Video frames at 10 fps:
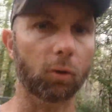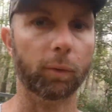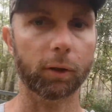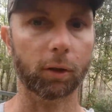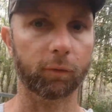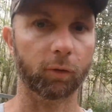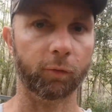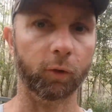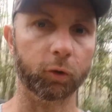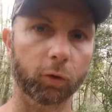to be good for the
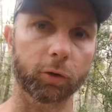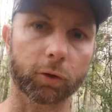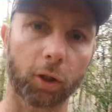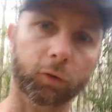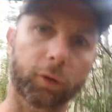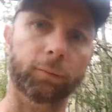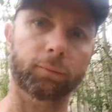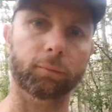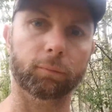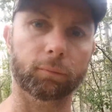future of this country.
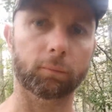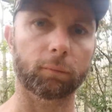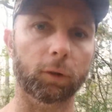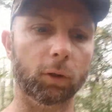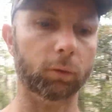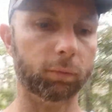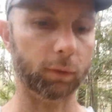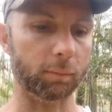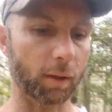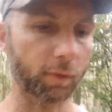You know,
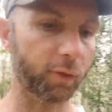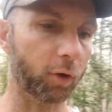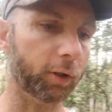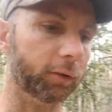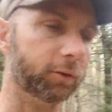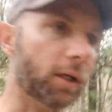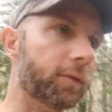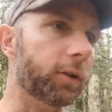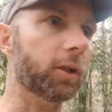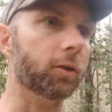in my
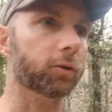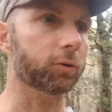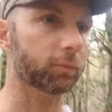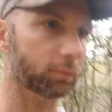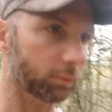37 years,